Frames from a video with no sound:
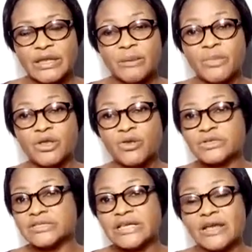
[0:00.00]

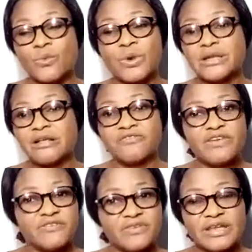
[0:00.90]
Because without
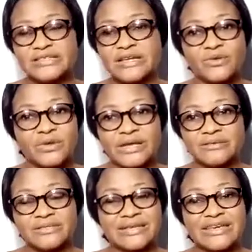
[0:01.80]
faithfulness and
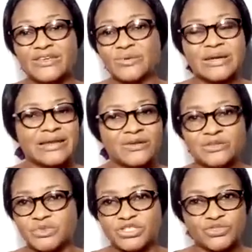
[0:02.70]
loyalty, you cannot
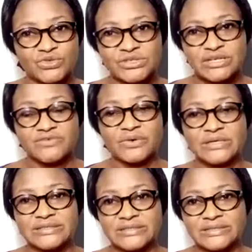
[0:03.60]
be trusted for
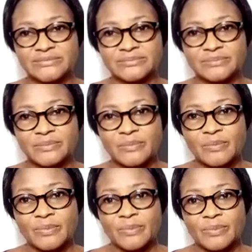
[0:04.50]
anything.
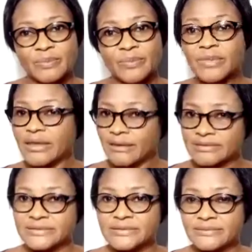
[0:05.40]

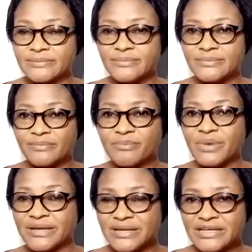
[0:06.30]
Yes.
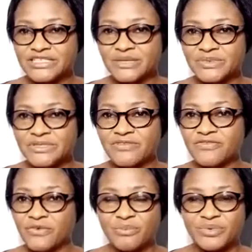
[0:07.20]
Partnerships
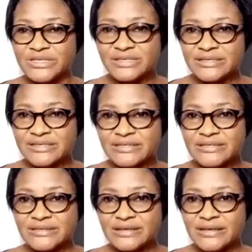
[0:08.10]
for businesses
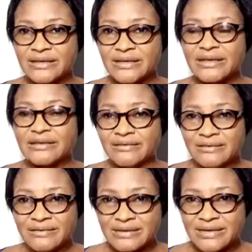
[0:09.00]

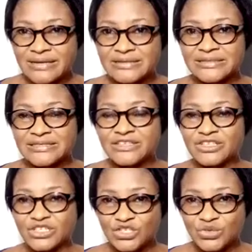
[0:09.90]
needs
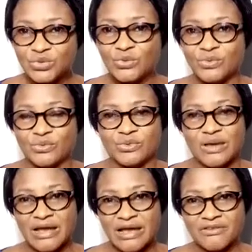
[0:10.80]
to
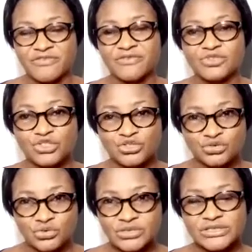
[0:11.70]
have
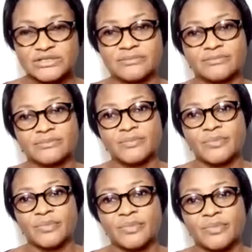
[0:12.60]
trust.
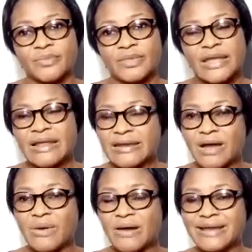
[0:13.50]

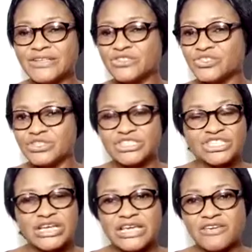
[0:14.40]
Now, I'd to just
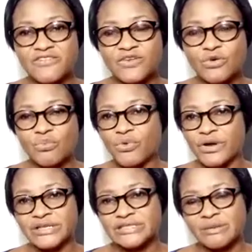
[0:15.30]
share a few
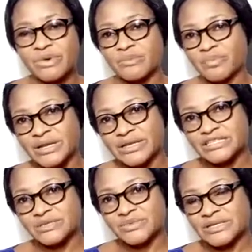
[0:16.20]
points about
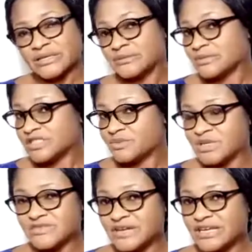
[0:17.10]
partnerships,
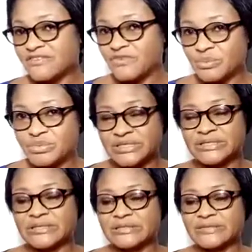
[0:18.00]
specifically for
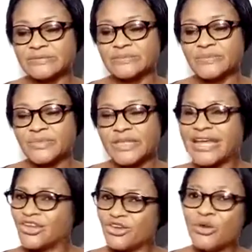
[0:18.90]
business.
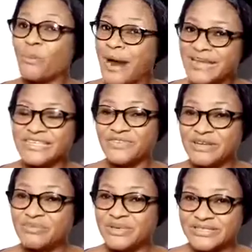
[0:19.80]
You know, marriage is even a
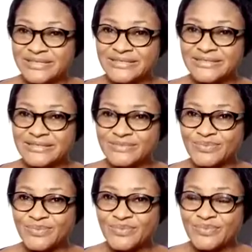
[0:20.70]
business.
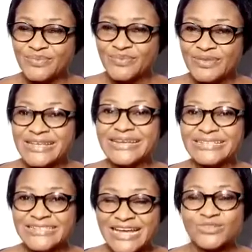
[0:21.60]
The
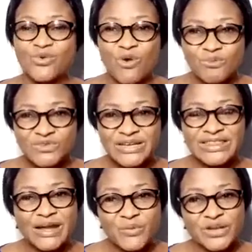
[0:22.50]
desire to come
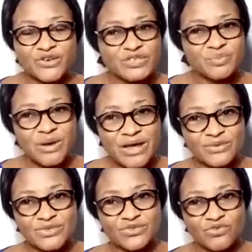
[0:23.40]
together with your
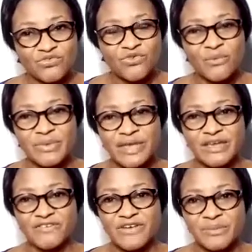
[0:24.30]
spouse to form a
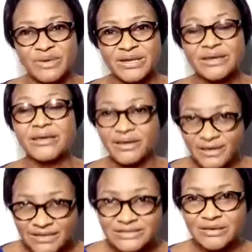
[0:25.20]
family
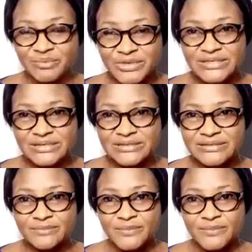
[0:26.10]
is a business.